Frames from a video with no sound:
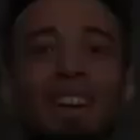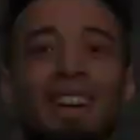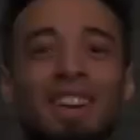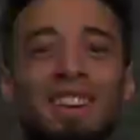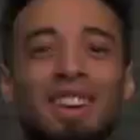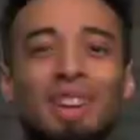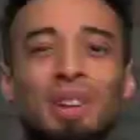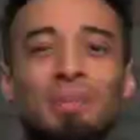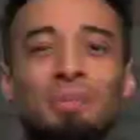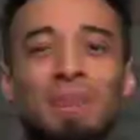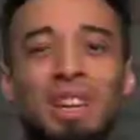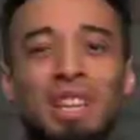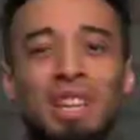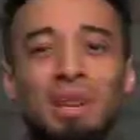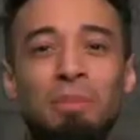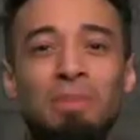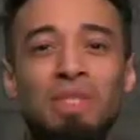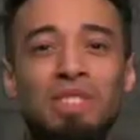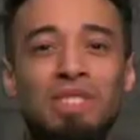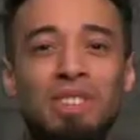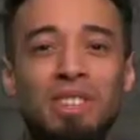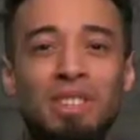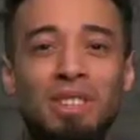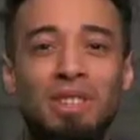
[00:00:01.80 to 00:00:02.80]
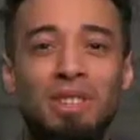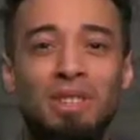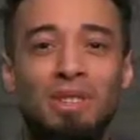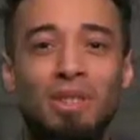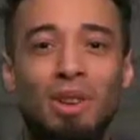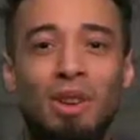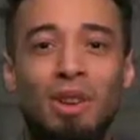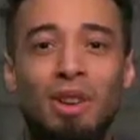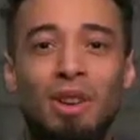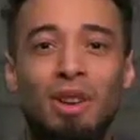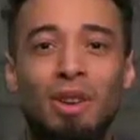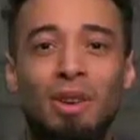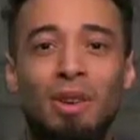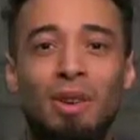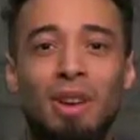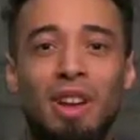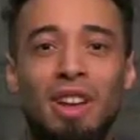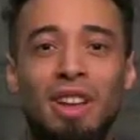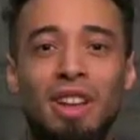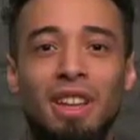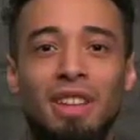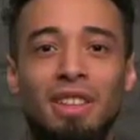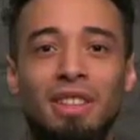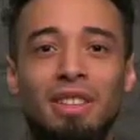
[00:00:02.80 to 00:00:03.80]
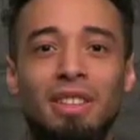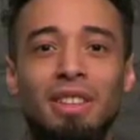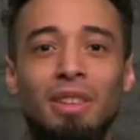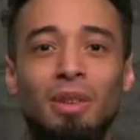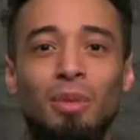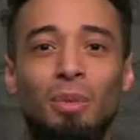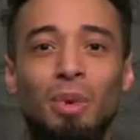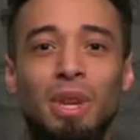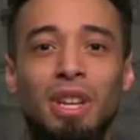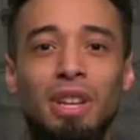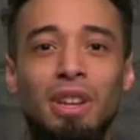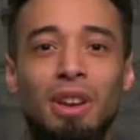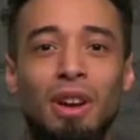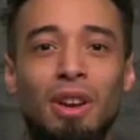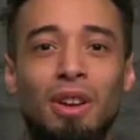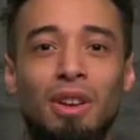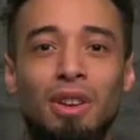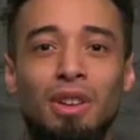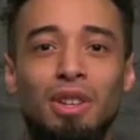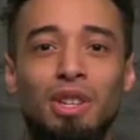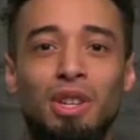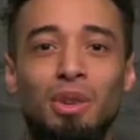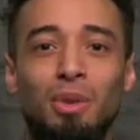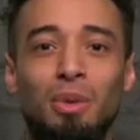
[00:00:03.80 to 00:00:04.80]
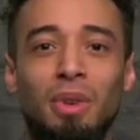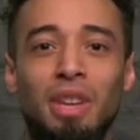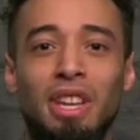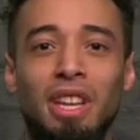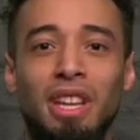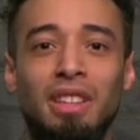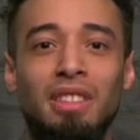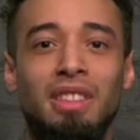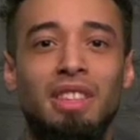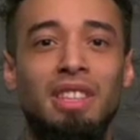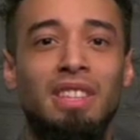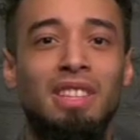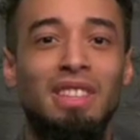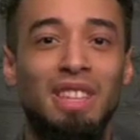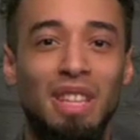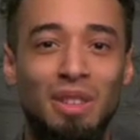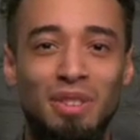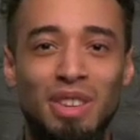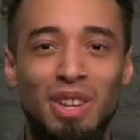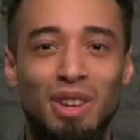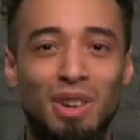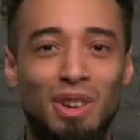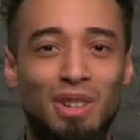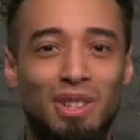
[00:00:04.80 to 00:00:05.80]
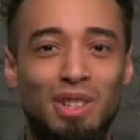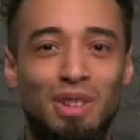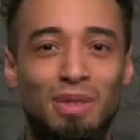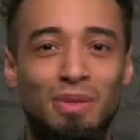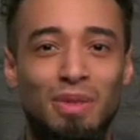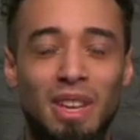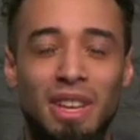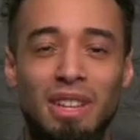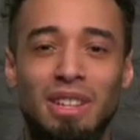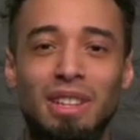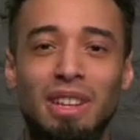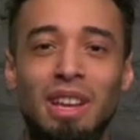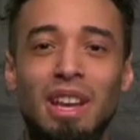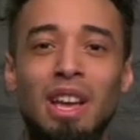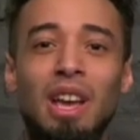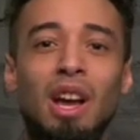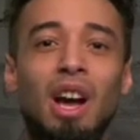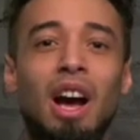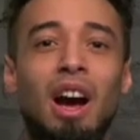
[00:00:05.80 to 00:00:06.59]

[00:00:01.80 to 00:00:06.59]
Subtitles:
Hi, my name is Nick Nazario, and we are doing the Living Arts event,